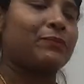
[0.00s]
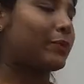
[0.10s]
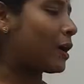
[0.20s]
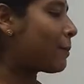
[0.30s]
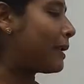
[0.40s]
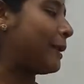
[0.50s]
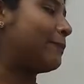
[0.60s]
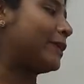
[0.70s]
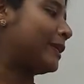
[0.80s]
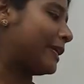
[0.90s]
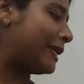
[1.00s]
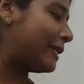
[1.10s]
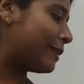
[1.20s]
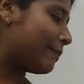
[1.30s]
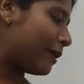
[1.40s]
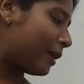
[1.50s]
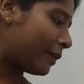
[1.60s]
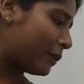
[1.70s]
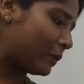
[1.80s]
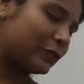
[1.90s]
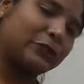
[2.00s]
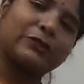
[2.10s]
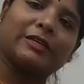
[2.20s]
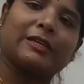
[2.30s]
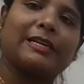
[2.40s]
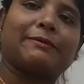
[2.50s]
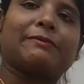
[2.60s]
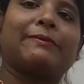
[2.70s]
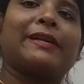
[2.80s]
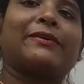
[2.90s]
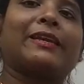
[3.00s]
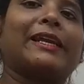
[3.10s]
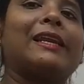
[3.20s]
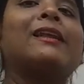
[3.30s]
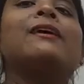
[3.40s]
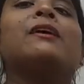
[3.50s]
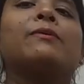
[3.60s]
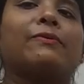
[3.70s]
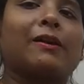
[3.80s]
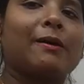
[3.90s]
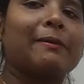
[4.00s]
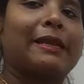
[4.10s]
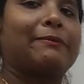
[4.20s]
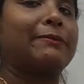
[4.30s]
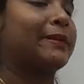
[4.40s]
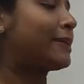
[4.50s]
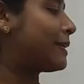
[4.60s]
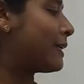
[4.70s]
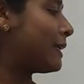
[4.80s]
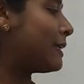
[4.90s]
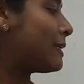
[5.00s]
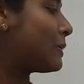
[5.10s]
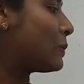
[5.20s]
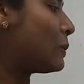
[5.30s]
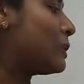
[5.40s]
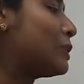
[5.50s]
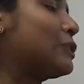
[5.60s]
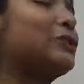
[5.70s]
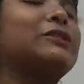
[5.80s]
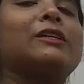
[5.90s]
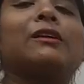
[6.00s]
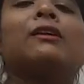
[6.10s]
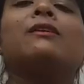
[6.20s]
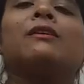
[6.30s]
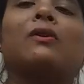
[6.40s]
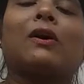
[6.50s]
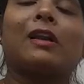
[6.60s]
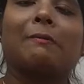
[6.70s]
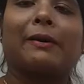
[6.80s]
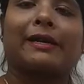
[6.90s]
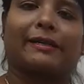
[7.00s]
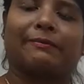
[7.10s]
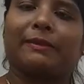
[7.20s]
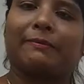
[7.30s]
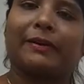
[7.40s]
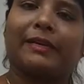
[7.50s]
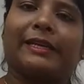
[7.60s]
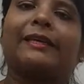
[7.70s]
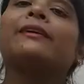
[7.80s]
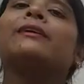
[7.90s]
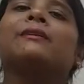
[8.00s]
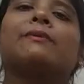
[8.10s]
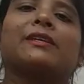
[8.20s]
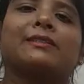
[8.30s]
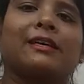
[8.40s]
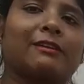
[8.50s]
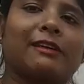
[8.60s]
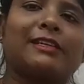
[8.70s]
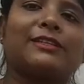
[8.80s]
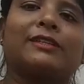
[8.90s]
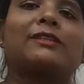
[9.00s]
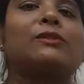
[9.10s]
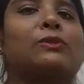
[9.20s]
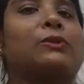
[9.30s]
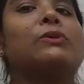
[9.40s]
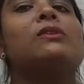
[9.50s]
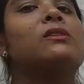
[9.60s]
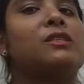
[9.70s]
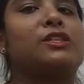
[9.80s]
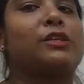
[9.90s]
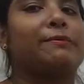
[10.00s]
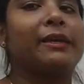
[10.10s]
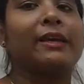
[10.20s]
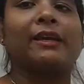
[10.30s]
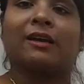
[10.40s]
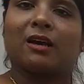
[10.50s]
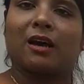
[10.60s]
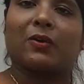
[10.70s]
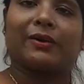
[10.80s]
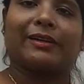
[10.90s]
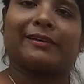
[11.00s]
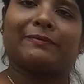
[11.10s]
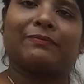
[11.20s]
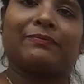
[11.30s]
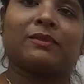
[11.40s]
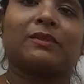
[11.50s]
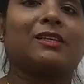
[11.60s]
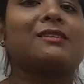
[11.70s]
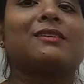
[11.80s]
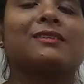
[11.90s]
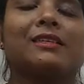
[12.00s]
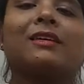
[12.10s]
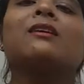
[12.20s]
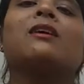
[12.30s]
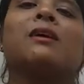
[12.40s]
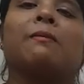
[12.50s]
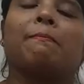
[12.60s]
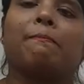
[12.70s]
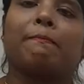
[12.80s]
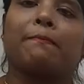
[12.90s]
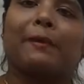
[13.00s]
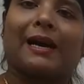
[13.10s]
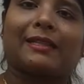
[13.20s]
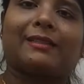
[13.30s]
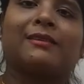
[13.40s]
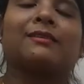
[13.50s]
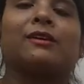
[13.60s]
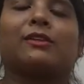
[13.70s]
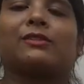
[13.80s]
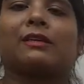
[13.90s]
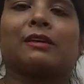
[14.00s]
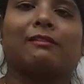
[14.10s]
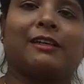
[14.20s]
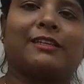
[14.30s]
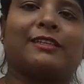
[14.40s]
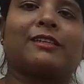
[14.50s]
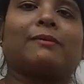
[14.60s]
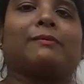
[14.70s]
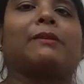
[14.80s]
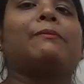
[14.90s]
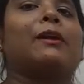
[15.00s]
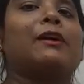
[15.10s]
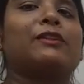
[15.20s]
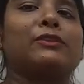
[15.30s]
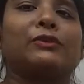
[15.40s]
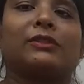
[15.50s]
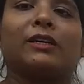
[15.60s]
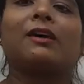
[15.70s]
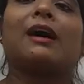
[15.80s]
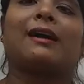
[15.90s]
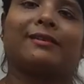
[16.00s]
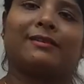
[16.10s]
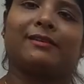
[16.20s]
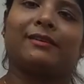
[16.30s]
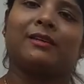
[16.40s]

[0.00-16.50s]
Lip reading: From left auricle the blood goes to the left ventricle. From left ventricle goes to the all part of the body for circulation through systemic aorta. This is the path or circulation of the blood through the heart.